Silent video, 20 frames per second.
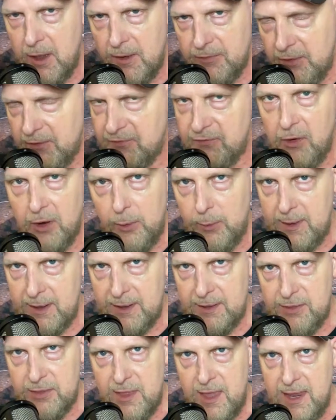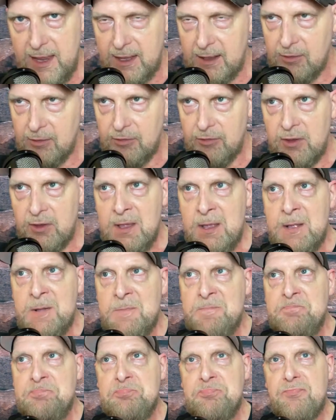of the following things.
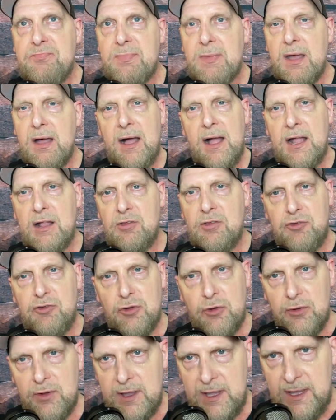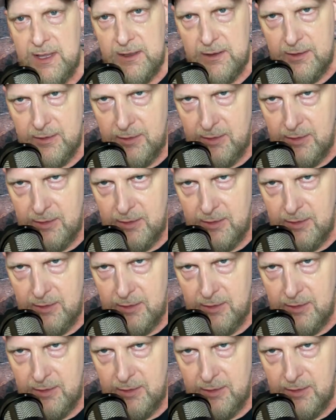I enjoy